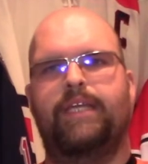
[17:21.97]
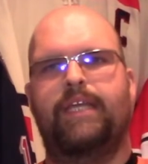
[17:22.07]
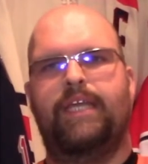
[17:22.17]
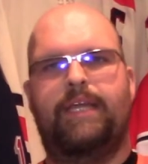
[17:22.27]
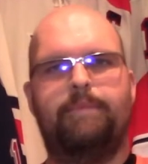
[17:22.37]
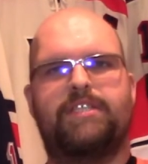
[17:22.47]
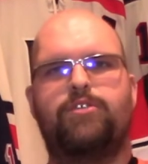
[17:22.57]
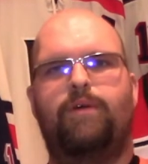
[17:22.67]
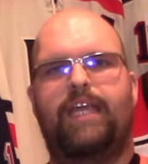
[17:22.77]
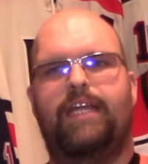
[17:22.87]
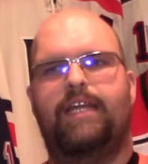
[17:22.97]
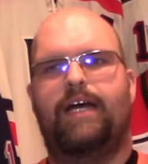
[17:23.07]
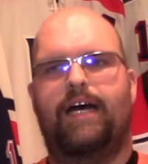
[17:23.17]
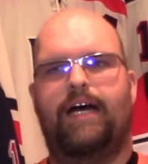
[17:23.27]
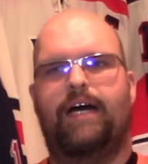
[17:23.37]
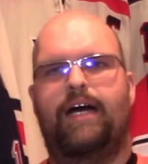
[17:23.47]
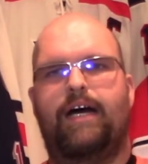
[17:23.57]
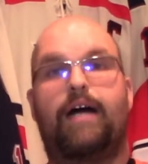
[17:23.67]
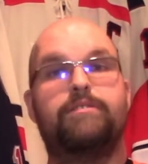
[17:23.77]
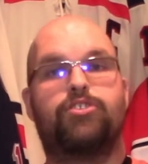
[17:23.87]
in between uh,
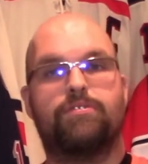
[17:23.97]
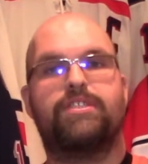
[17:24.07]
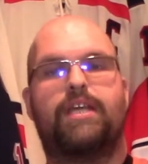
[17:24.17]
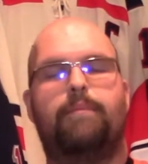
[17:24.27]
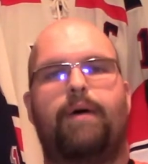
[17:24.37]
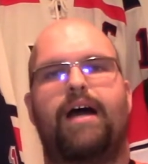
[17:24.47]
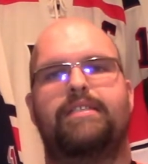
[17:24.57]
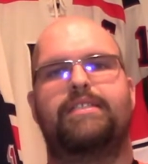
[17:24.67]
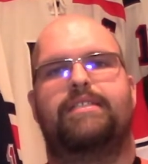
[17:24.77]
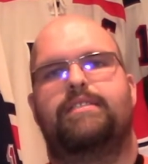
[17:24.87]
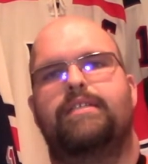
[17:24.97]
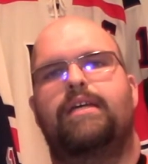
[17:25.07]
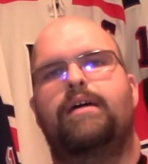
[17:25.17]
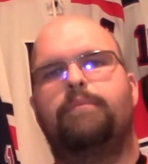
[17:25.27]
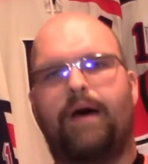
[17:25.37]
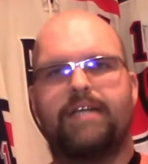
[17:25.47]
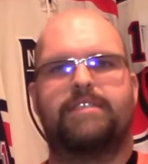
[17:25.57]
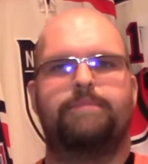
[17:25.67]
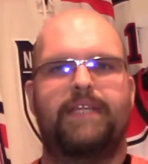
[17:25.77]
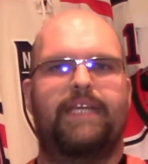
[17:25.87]
uh jersey unboxings.
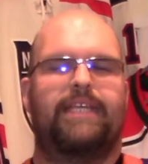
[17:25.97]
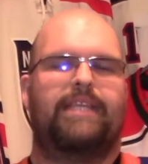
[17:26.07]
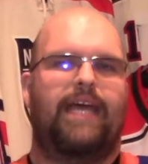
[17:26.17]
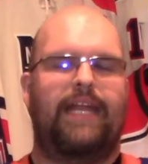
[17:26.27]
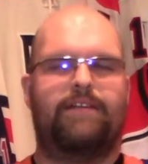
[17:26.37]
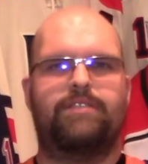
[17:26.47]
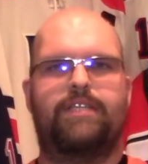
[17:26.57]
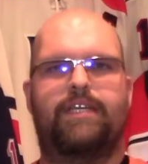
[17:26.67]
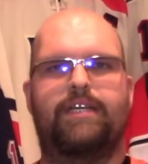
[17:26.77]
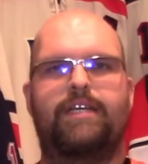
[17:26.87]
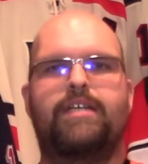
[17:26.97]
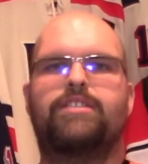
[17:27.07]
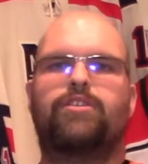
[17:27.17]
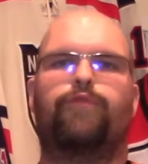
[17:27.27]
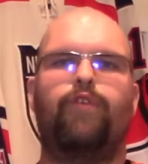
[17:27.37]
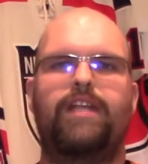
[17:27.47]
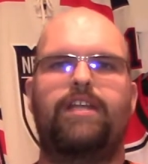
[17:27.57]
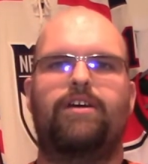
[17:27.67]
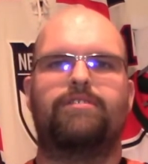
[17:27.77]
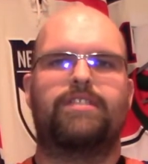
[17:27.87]
Possibly get that out to you. So,
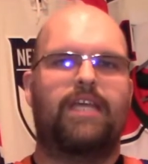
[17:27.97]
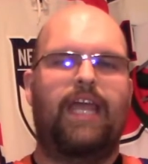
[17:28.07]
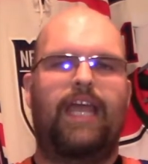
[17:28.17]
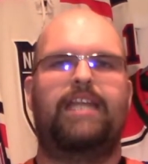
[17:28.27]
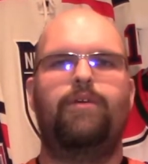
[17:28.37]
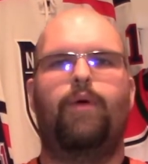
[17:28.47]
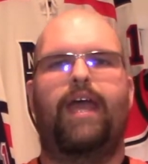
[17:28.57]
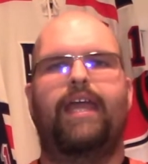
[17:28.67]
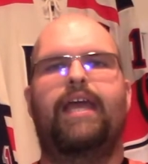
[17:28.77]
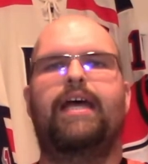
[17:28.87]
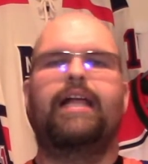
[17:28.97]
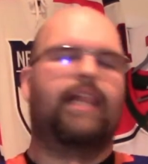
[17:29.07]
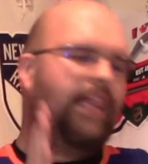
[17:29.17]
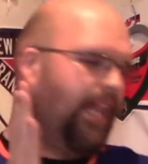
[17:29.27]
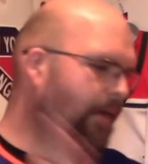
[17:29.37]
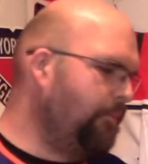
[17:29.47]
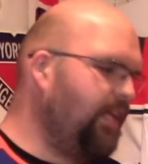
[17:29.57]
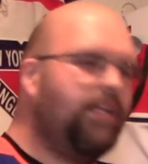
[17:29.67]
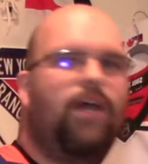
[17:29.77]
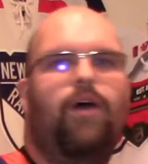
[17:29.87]
friendos, anyway, let
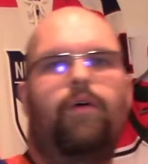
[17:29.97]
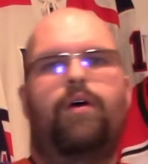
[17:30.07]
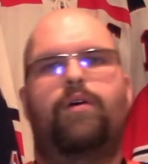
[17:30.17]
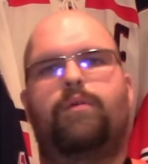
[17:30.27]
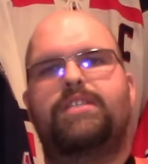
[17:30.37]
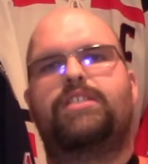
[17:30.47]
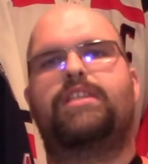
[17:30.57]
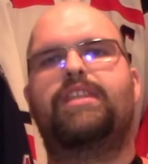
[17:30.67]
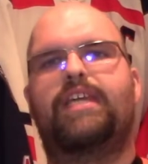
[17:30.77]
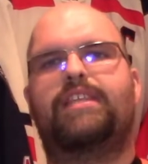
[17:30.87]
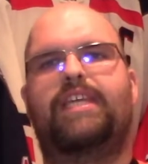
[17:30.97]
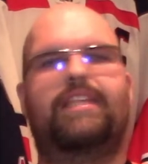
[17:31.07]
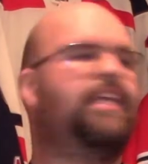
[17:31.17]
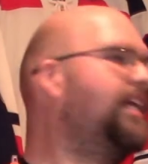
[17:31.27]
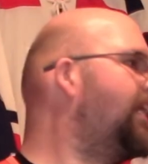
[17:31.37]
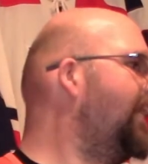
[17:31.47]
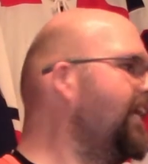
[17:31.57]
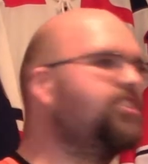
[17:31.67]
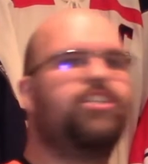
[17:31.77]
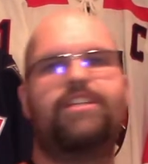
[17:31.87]
me know what you think. The the
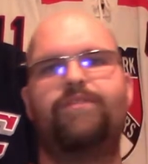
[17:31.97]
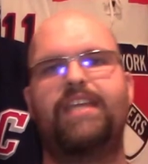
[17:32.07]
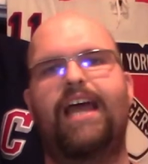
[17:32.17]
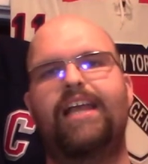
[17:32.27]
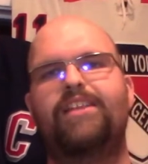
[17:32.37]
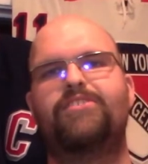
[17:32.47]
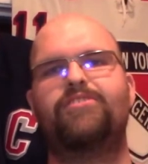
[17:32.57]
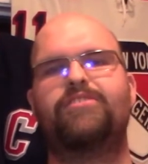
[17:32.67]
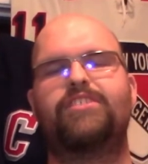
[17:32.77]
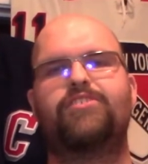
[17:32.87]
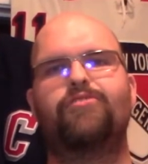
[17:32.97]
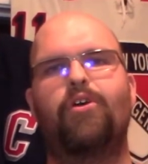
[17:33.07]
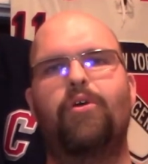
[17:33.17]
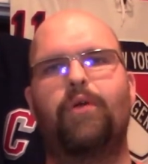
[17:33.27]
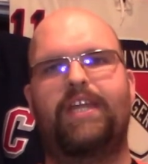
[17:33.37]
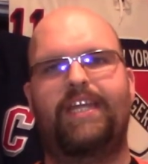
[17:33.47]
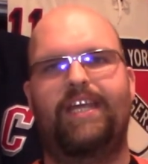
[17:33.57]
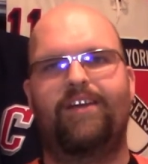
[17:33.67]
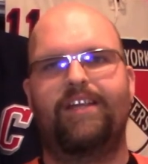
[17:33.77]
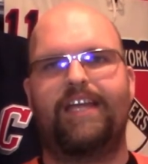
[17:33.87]
collection of the Islanders is growing
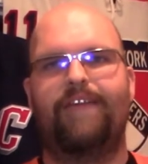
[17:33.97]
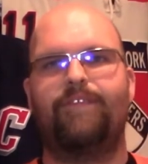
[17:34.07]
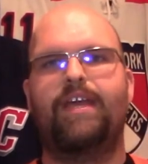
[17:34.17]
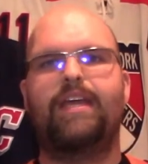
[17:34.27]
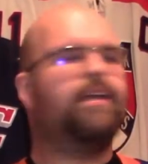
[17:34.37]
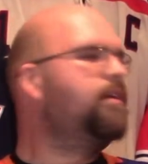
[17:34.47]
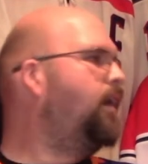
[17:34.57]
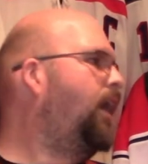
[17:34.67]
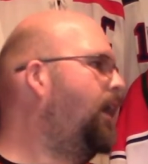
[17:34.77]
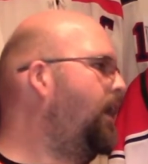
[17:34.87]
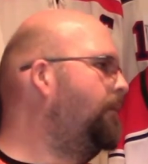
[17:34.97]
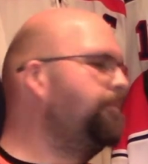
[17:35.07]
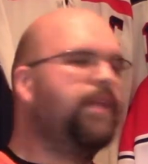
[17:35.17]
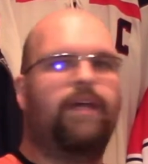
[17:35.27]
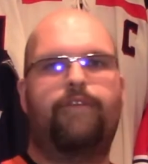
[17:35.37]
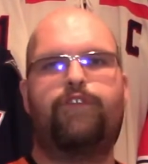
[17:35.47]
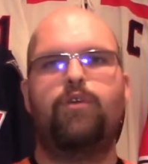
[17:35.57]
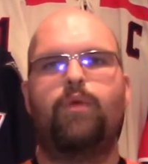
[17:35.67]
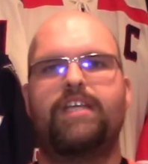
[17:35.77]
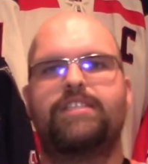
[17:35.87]
here. Like I've uh, um, a
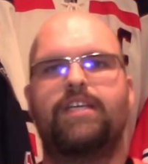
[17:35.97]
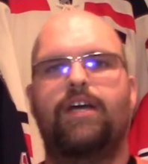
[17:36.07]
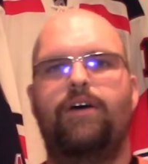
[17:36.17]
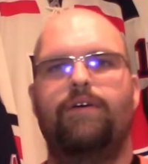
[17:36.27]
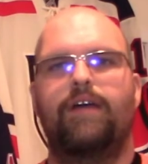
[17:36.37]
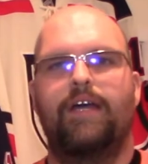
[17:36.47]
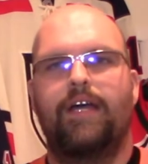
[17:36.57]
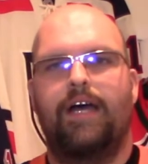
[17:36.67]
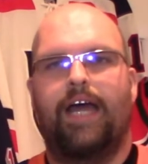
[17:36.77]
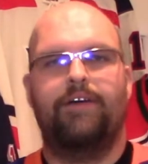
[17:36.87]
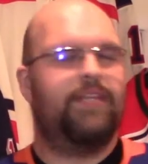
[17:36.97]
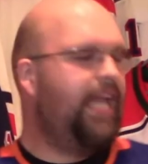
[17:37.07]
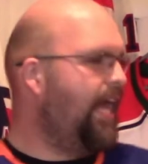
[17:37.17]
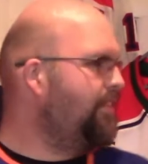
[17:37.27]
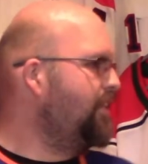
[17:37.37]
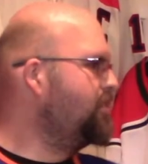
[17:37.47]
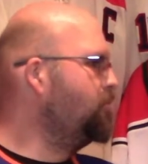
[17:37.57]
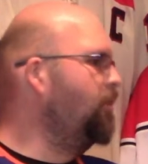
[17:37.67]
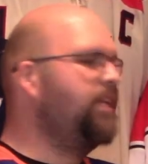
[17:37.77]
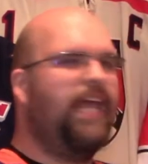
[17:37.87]
few weeks ago, I only had this
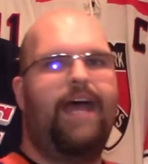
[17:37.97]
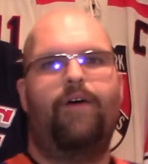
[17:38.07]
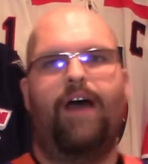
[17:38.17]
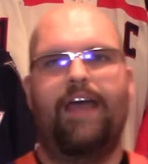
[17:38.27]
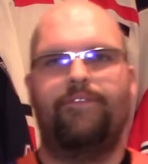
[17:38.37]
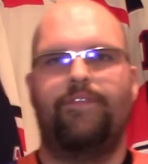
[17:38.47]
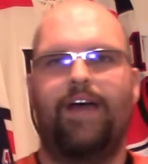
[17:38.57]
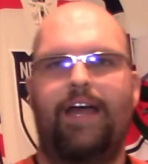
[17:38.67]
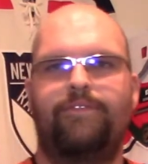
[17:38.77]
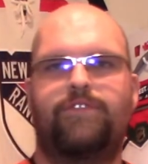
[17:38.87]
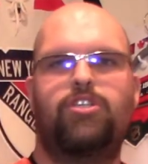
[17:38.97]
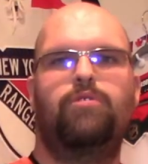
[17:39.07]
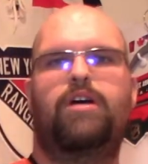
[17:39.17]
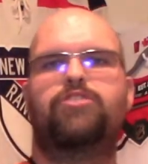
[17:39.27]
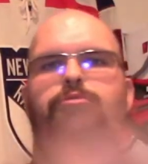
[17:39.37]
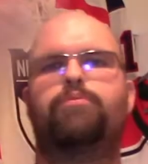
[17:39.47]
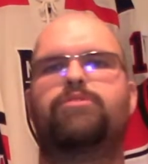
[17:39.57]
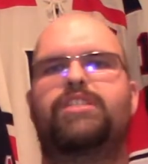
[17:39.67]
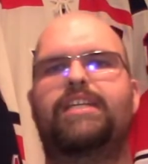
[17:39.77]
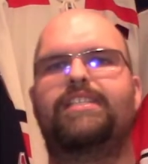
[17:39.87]
one. Now I've I've
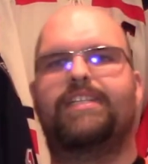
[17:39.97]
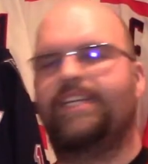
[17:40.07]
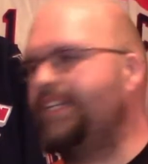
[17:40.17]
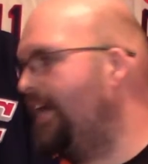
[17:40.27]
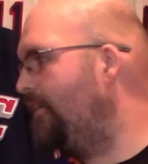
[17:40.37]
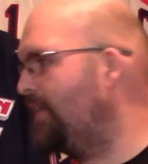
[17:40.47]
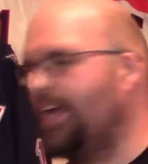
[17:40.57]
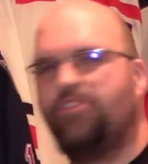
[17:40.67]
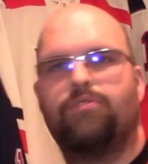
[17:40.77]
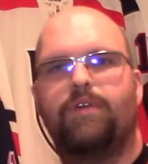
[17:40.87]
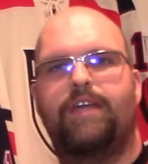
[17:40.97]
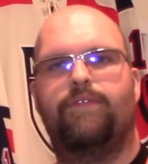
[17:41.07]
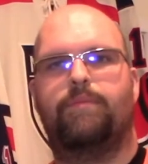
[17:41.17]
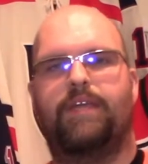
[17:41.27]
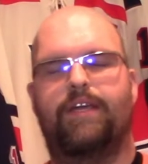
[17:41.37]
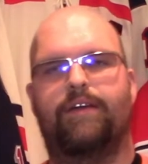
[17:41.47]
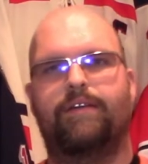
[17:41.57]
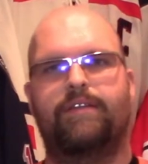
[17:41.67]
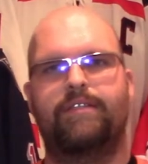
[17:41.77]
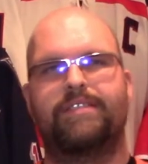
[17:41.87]
200%ed it. Now I've got three of them here.
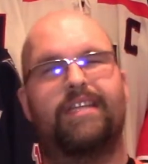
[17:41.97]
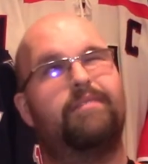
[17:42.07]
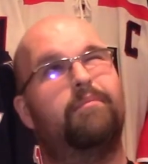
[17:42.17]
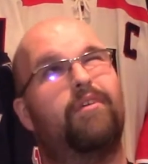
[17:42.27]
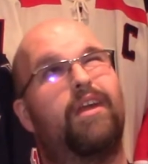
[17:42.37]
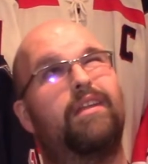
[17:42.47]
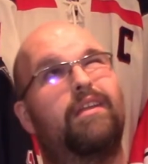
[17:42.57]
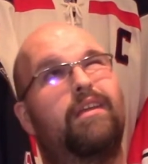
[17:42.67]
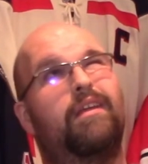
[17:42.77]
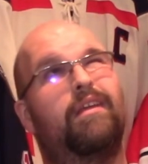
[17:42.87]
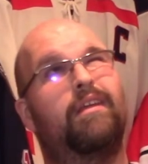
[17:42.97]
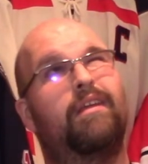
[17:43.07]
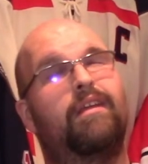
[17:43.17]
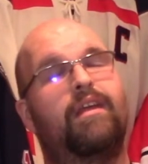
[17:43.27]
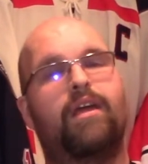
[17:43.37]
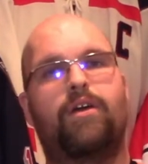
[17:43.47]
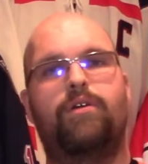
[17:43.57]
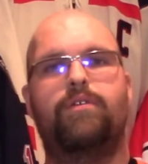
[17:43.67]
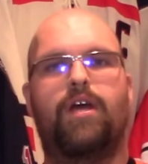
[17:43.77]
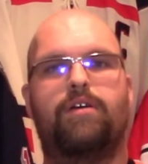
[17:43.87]
Is that them right?
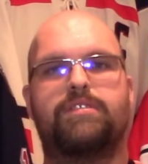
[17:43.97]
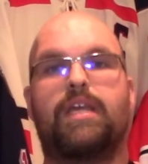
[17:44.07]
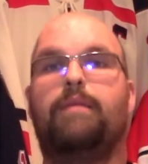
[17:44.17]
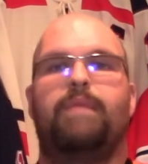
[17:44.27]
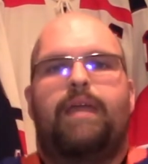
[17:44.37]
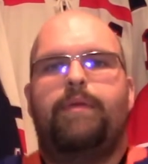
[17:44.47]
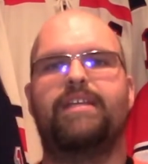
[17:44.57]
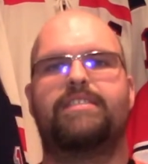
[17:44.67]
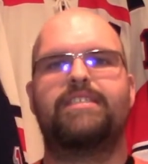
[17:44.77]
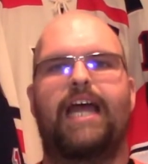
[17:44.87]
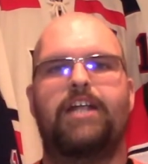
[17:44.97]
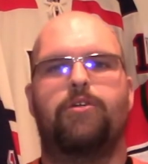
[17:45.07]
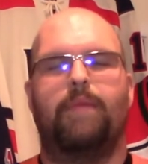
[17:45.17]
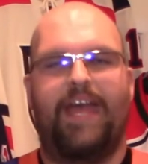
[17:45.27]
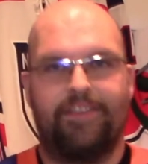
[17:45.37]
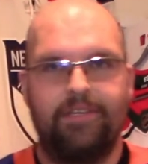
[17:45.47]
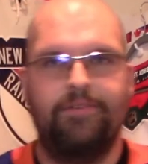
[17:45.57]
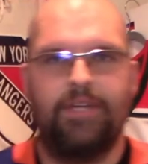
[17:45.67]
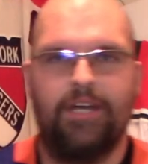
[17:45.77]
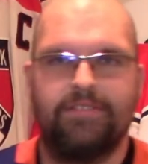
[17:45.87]
Who knows? Maybe it's Steiner math.
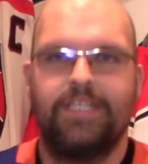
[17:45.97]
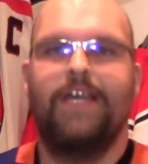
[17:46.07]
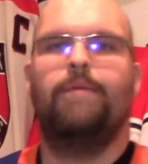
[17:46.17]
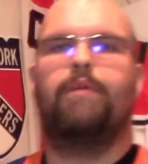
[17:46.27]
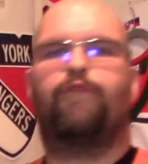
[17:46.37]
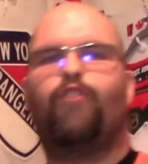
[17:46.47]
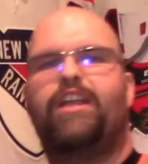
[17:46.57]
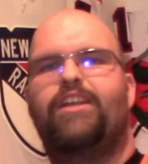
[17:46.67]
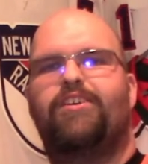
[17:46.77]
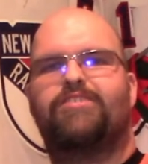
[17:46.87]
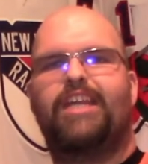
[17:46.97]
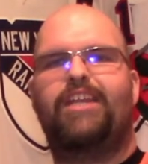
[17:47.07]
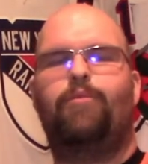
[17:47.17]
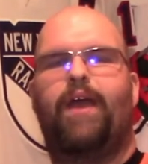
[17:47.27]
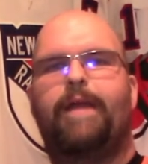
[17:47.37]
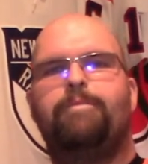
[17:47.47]
Who knows? But friendos, anyway,